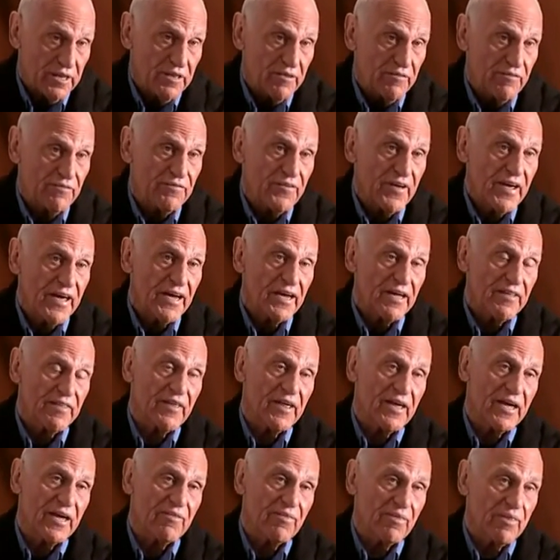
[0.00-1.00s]
the fact
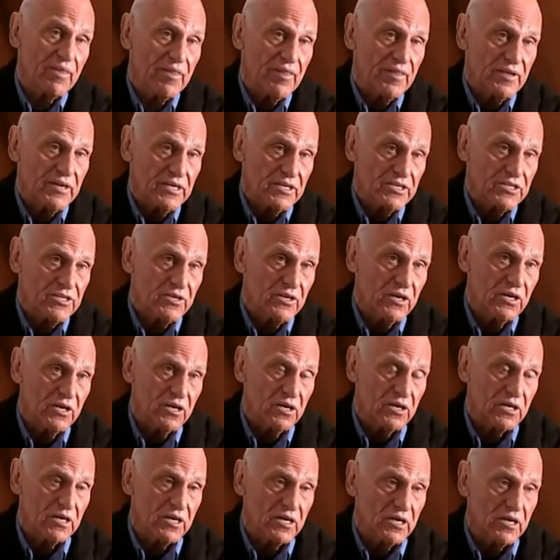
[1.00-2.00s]
that the
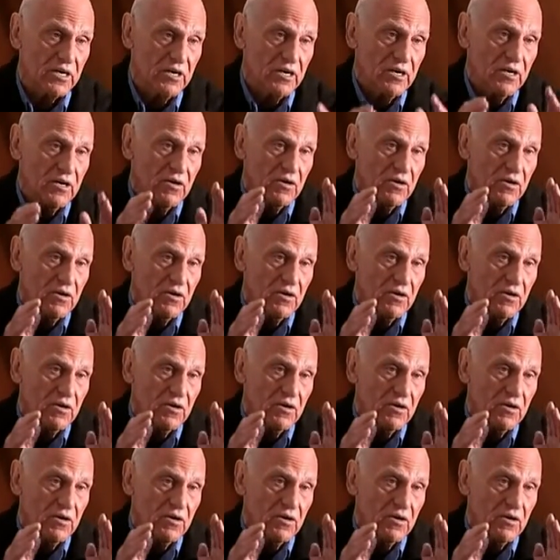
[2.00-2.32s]
guitar